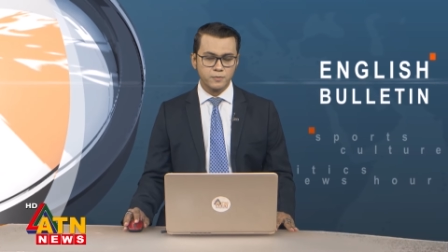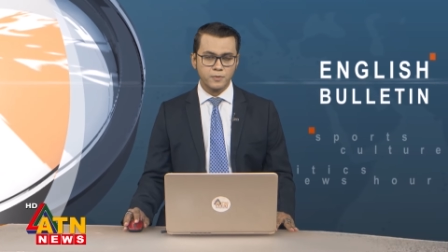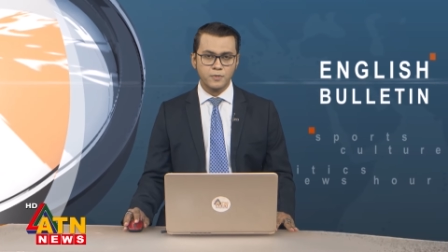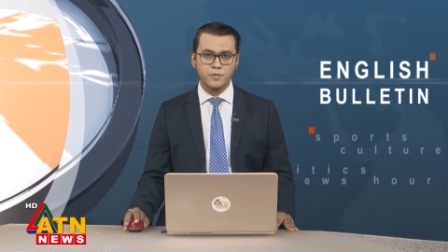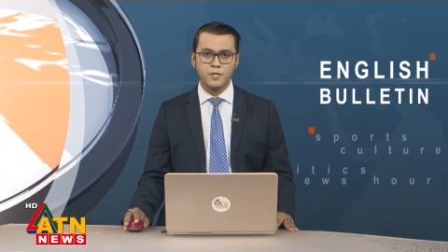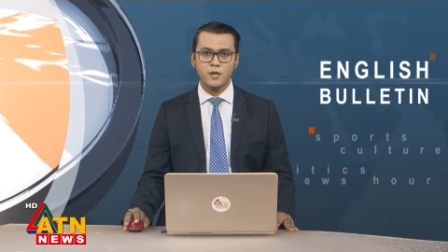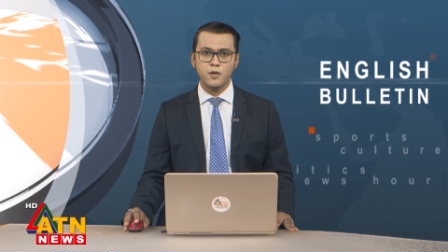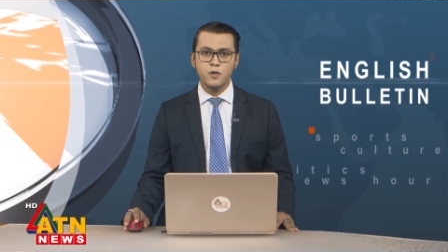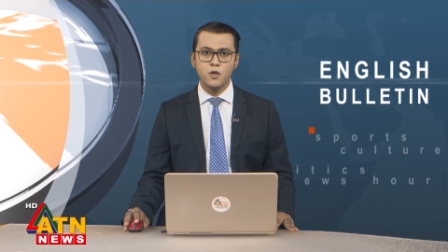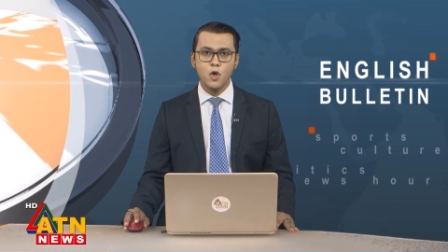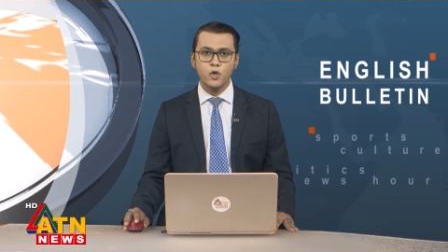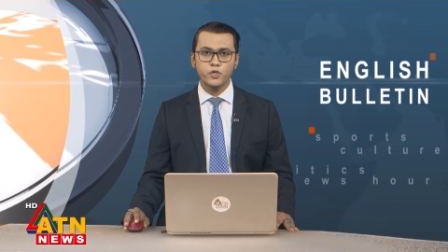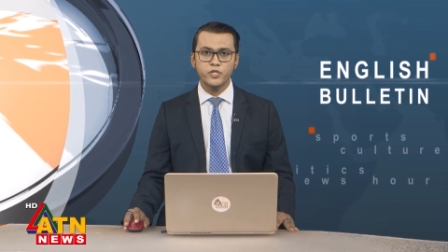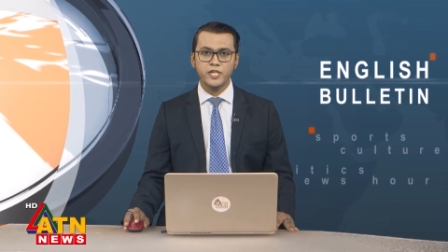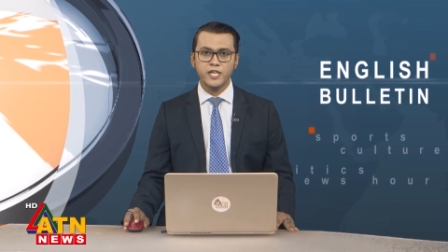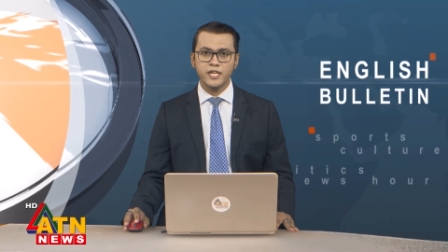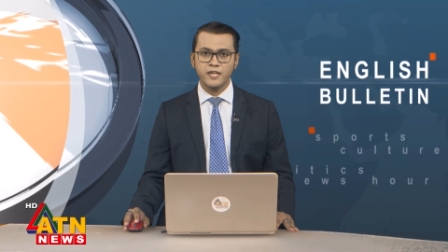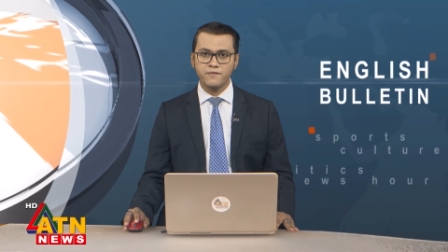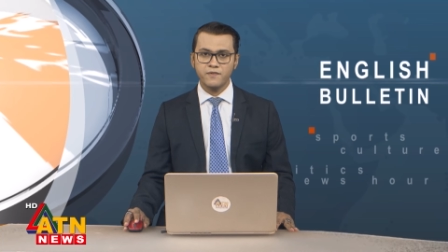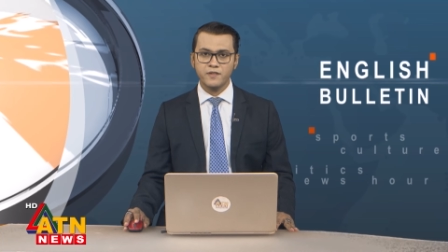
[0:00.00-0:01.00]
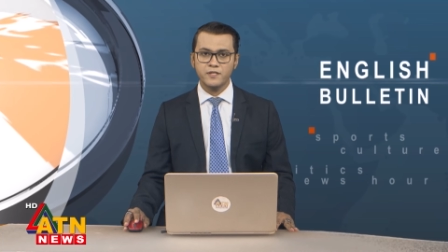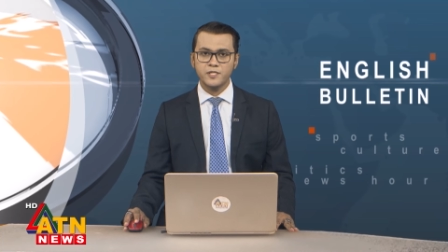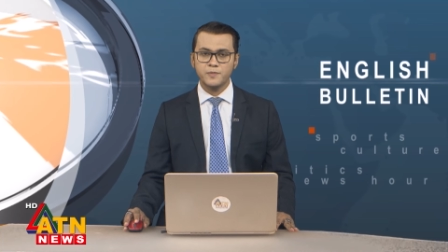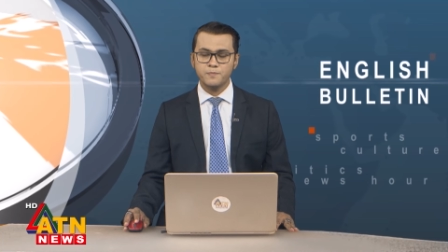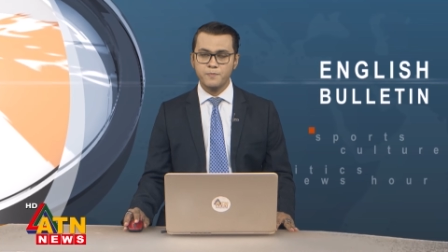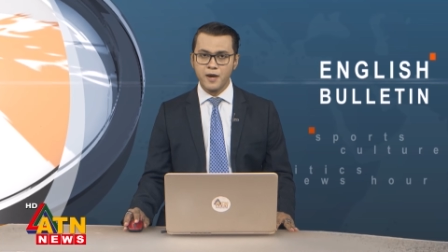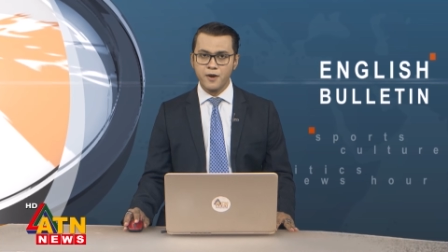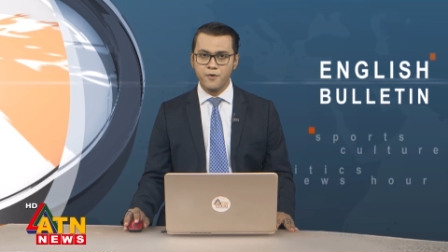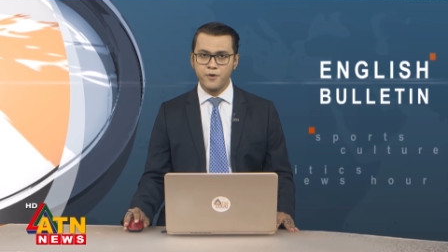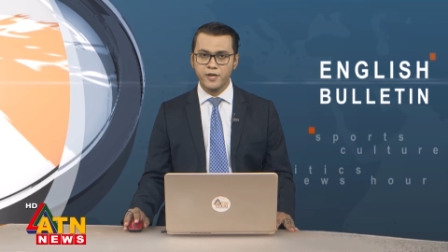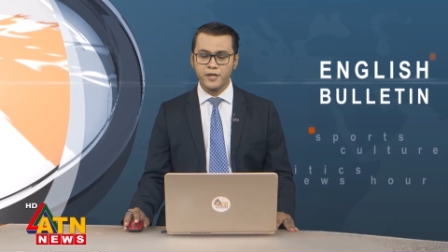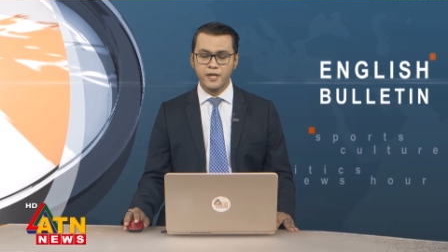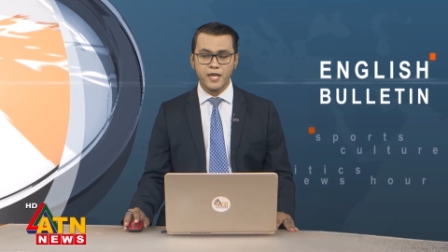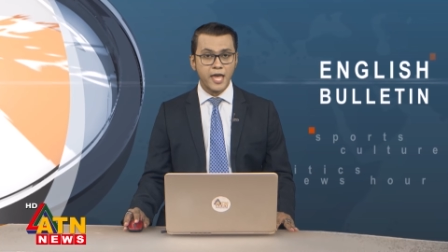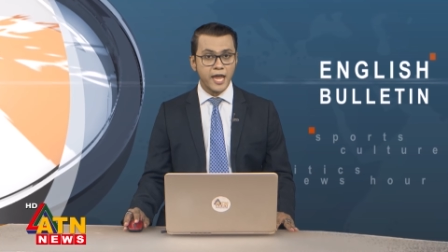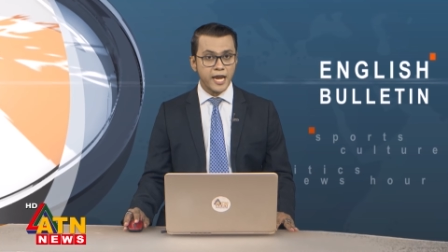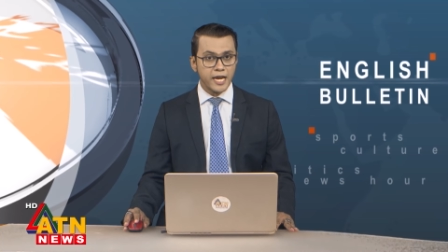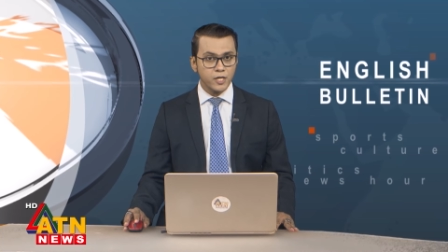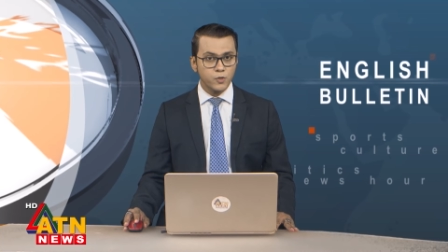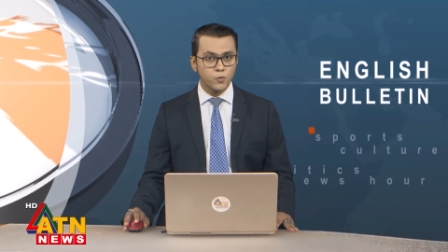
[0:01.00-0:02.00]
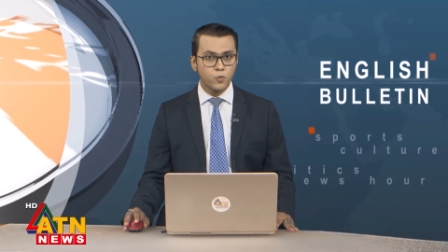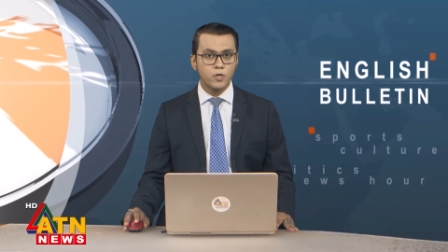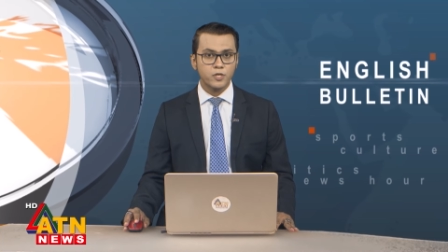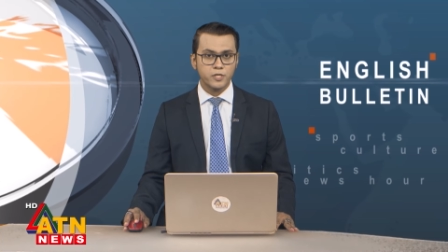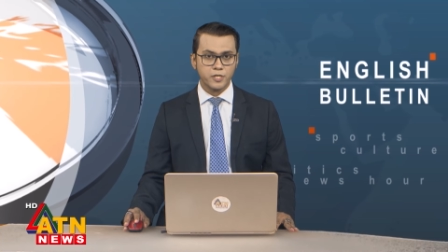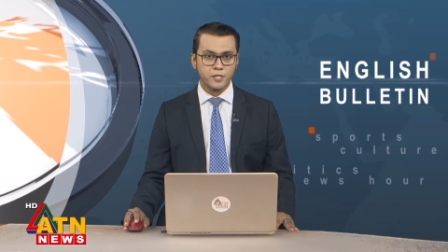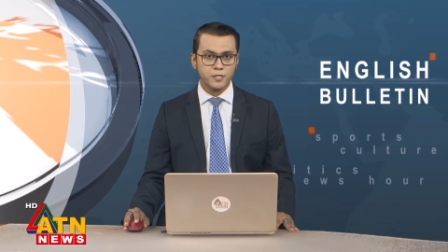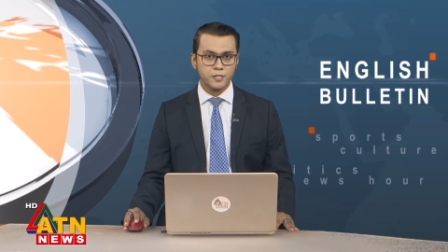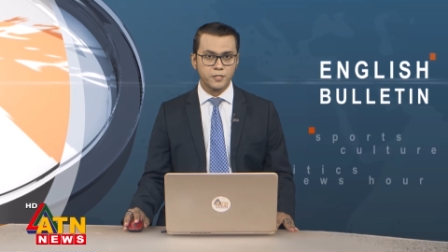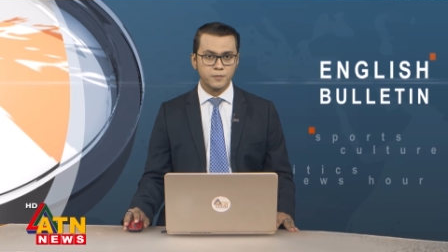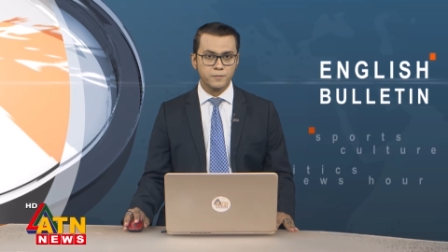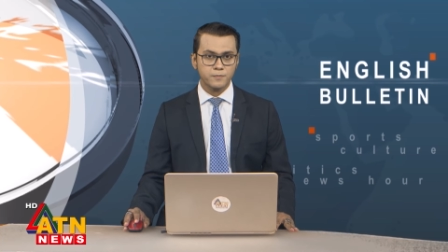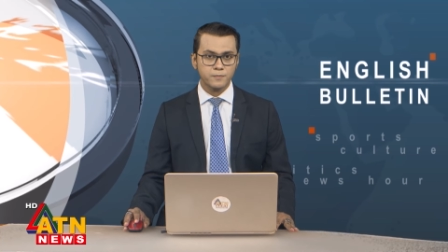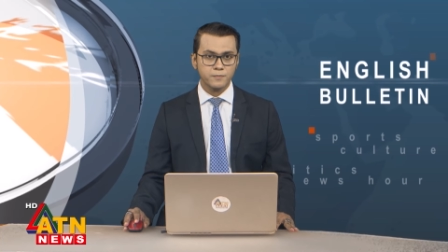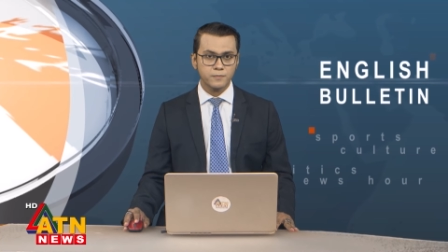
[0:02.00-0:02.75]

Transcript: They are not even sparing aid workers.